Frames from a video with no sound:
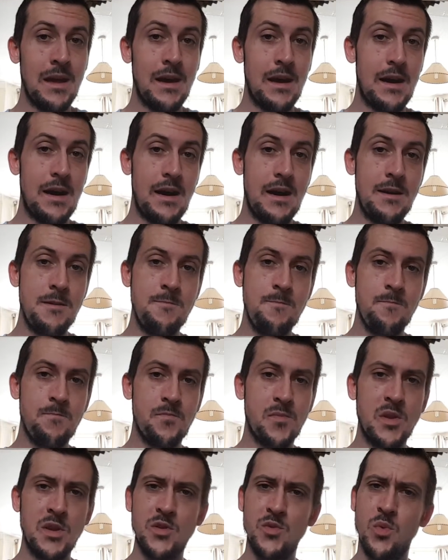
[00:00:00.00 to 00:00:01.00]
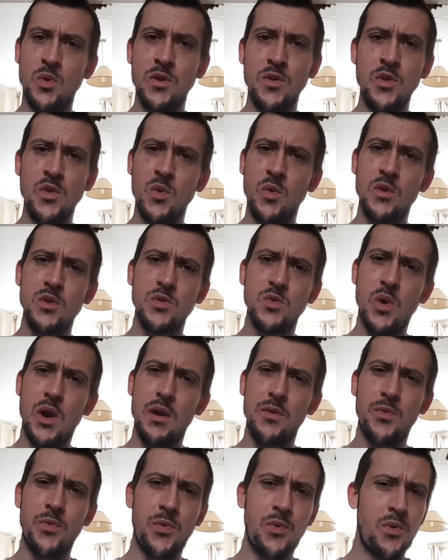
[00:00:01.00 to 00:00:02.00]
And this is one of the other ones where
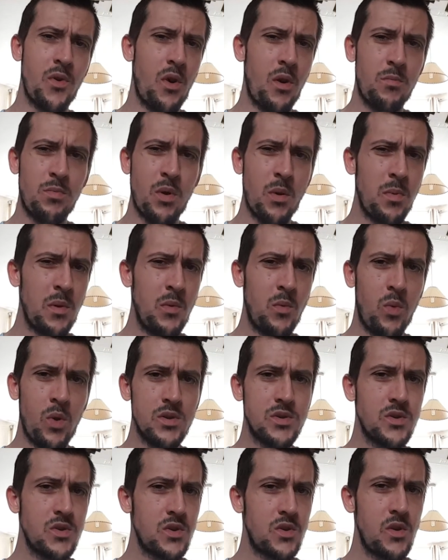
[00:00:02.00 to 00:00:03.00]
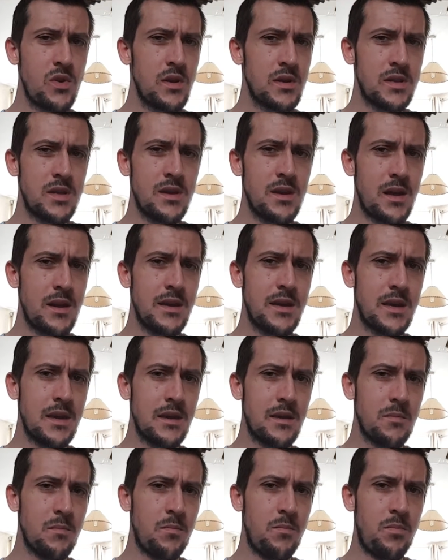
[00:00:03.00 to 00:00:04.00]
I thought I probably wasn't going to like
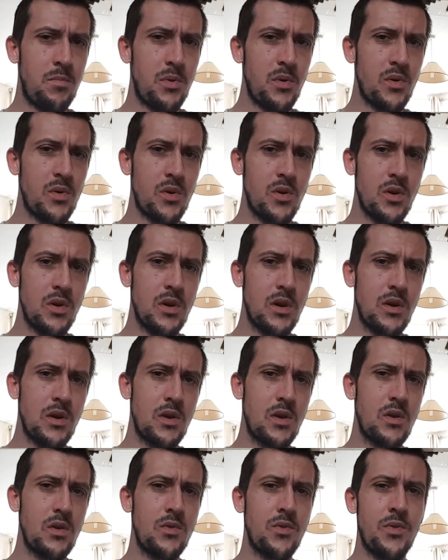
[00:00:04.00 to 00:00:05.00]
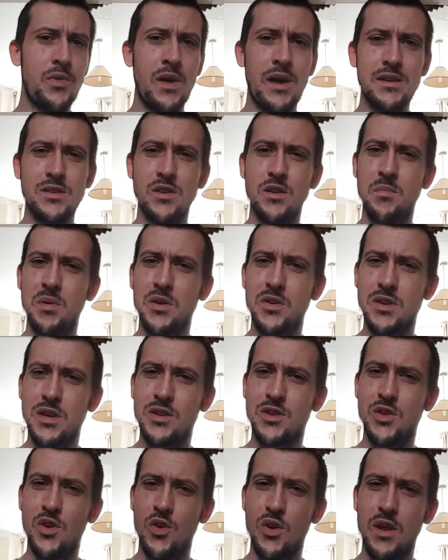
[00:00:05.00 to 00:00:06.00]
it, but that's only because I
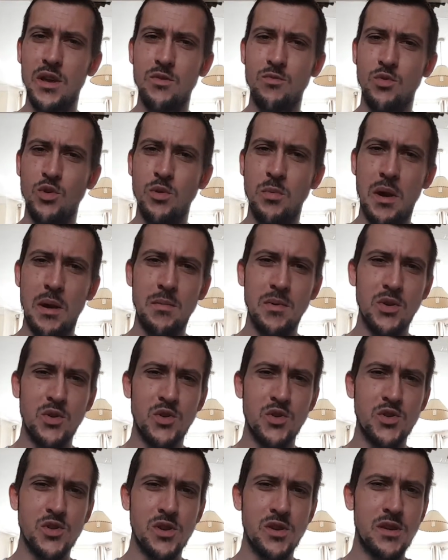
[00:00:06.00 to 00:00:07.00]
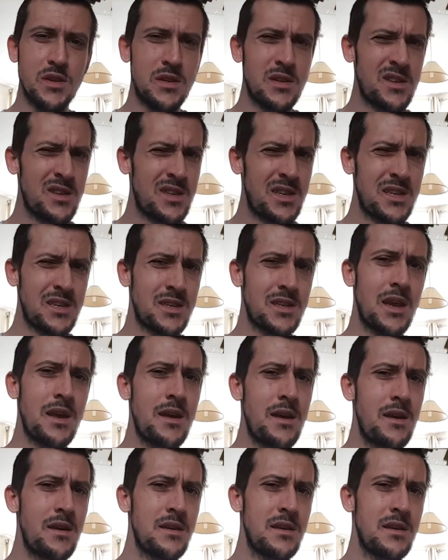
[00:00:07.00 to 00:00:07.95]
don't like rhubarb and custard as a dessert.